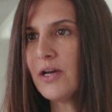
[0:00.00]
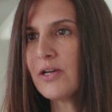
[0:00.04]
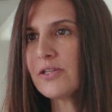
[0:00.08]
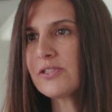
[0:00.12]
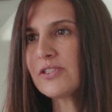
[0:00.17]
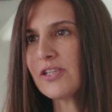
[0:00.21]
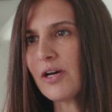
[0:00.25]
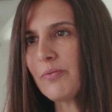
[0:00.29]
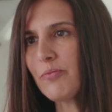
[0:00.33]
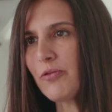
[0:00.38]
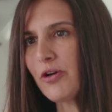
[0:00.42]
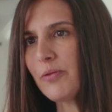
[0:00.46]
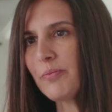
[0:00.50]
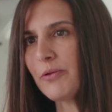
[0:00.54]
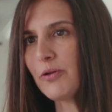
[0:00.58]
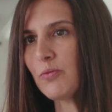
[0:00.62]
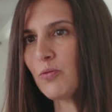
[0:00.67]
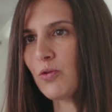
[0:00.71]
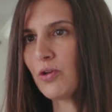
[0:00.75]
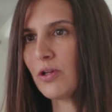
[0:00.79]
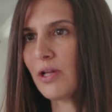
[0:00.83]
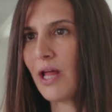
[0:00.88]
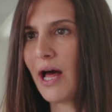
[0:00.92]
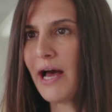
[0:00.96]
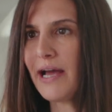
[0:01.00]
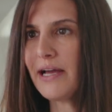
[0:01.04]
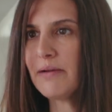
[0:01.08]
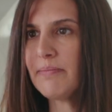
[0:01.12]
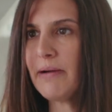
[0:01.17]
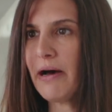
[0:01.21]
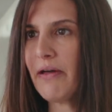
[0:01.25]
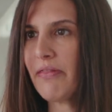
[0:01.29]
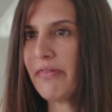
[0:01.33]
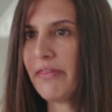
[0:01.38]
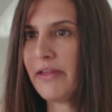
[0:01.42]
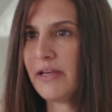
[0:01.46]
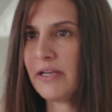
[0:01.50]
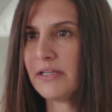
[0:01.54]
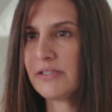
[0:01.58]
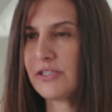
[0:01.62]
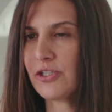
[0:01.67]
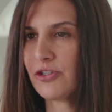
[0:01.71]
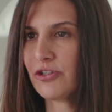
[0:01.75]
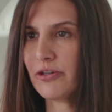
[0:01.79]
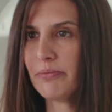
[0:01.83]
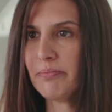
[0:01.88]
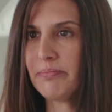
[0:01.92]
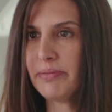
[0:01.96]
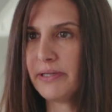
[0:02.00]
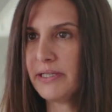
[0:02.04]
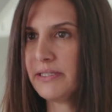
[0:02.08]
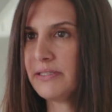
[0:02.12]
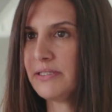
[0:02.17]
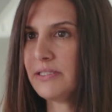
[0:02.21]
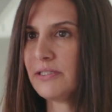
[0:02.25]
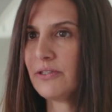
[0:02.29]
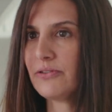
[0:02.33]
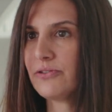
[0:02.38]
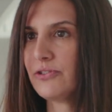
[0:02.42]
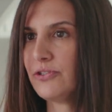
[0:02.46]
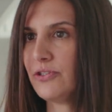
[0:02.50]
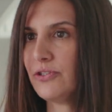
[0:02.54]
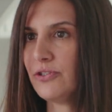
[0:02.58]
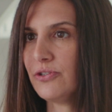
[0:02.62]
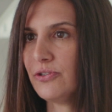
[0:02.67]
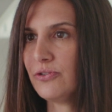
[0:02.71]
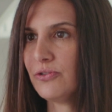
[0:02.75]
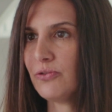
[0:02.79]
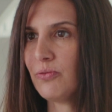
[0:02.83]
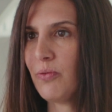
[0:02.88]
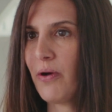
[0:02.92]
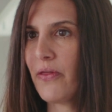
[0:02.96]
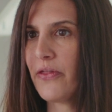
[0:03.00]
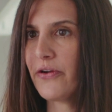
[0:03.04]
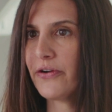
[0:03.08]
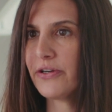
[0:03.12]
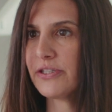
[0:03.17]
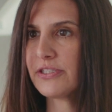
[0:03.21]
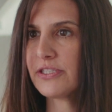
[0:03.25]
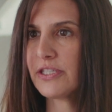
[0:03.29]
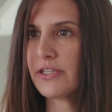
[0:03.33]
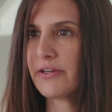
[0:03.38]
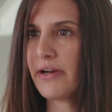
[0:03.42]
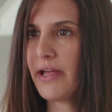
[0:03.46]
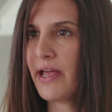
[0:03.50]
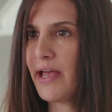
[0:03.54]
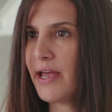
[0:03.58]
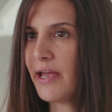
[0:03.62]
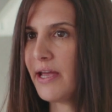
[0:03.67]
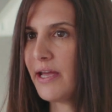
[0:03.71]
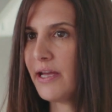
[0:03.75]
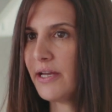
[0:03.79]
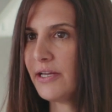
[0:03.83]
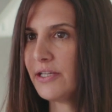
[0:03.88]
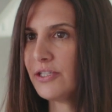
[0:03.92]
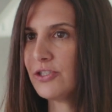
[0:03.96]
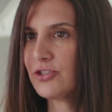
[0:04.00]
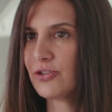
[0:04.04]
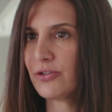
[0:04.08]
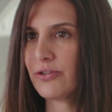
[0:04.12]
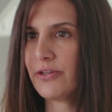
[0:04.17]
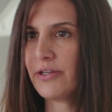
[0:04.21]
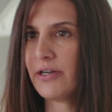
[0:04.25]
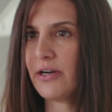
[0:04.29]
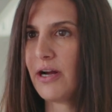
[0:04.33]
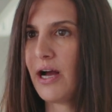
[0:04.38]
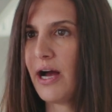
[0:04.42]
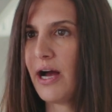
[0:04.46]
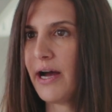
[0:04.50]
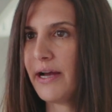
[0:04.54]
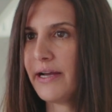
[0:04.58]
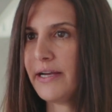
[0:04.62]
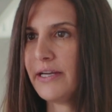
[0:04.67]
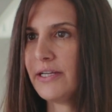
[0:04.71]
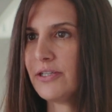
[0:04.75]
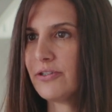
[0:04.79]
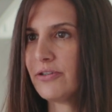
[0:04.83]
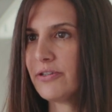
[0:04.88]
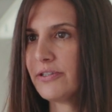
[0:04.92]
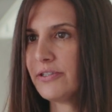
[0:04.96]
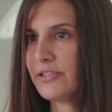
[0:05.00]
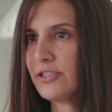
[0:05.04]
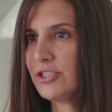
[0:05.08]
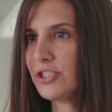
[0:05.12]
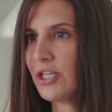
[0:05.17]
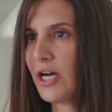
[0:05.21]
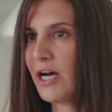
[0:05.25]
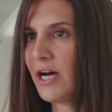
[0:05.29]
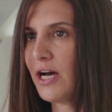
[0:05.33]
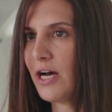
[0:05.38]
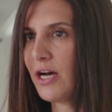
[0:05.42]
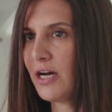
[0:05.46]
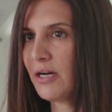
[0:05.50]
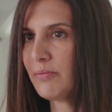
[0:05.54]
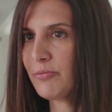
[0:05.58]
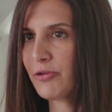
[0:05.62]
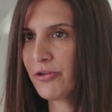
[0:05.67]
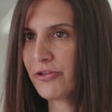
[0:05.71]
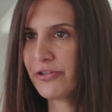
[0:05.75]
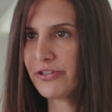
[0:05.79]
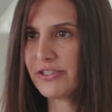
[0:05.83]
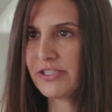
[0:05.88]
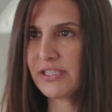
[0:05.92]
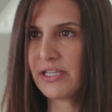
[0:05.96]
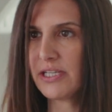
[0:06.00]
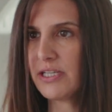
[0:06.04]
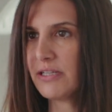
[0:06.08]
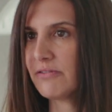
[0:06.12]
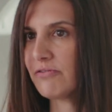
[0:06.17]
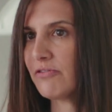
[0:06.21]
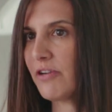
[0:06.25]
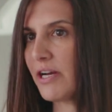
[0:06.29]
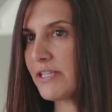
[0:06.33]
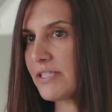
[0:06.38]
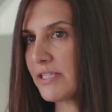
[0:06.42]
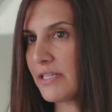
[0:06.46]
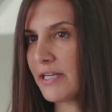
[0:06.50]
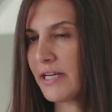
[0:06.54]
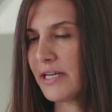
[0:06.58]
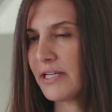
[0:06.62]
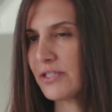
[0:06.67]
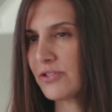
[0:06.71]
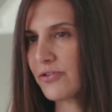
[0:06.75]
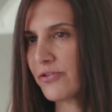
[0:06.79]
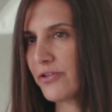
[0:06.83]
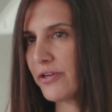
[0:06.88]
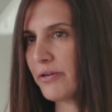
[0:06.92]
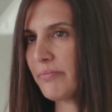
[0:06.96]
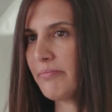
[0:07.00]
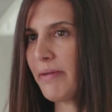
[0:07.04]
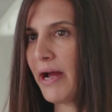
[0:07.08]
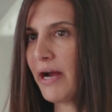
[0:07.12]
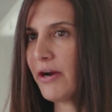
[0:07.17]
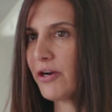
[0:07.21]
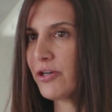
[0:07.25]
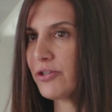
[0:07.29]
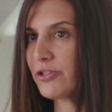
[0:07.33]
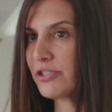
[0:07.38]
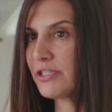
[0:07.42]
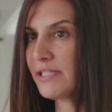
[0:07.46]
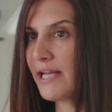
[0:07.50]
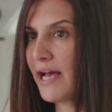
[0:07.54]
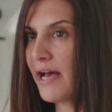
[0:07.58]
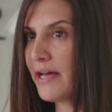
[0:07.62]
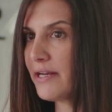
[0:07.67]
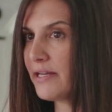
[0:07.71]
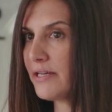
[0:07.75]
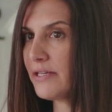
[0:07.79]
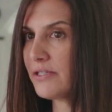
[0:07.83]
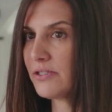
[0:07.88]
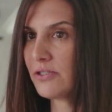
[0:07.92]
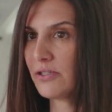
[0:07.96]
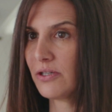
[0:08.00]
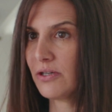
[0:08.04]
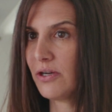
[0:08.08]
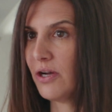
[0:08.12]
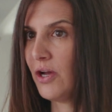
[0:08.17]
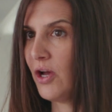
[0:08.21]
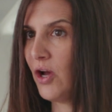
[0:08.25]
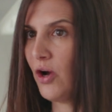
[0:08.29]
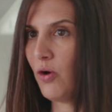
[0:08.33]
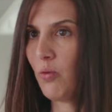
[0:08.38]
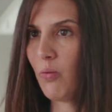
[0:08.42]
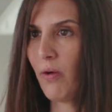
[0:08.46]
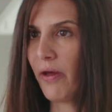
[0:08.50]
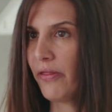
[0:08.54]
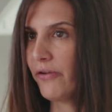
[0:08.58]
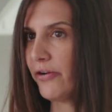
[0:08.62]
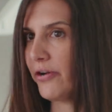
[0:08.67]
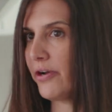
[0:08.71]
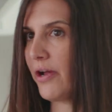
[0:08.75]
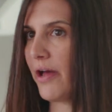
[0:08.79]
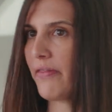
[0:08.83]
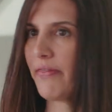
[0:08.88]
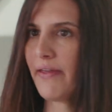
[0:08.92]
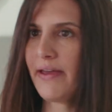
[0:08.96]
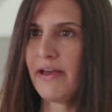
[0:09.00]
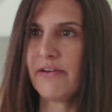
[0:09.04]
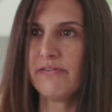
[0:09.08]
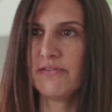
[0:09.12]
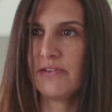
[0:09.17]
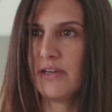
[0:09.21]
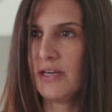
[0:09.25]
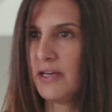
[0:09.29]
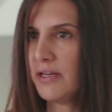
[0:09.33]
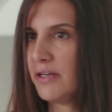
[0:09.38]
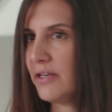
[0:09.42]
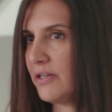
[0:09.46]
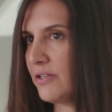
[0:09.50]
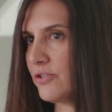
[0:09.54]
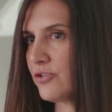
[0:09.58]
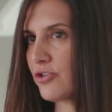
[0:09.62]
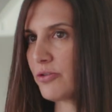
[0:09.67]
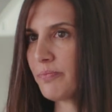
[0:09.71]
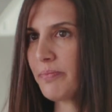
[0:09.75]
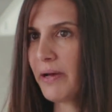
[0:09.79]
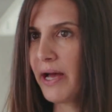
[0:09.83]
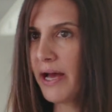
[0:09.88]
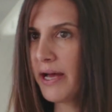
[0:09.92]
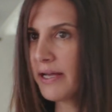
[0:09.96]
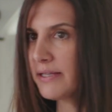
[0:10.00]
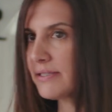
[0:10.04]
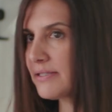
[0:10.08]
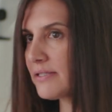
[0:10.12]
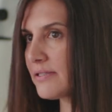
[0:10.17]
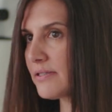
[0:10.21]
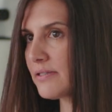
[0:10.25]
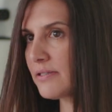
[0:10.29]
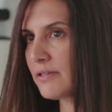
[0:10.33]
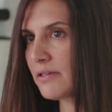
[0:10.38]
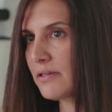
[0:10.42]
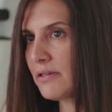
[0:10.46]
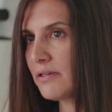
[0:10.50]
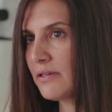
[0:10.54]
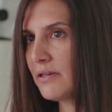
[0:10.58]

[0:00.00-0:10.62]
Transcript: Some women will lie about things that are a big deal to you, whether it's their age or their height or their job or their city of residence or their marital status or whether or not they have kids or pets.